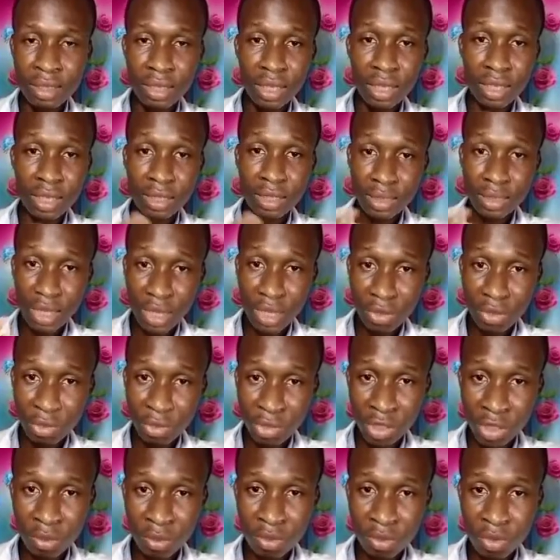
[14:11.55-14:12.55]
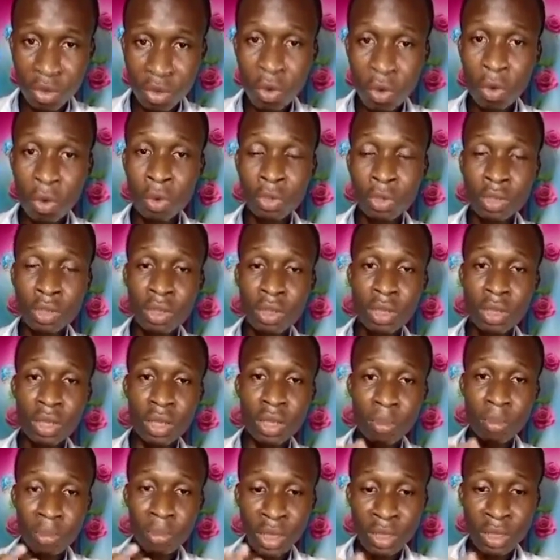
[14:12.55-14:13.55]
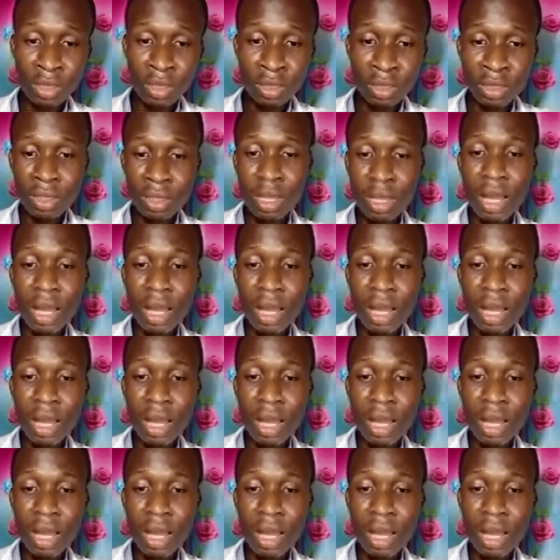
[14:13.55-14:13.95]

It's an acronym called, meaning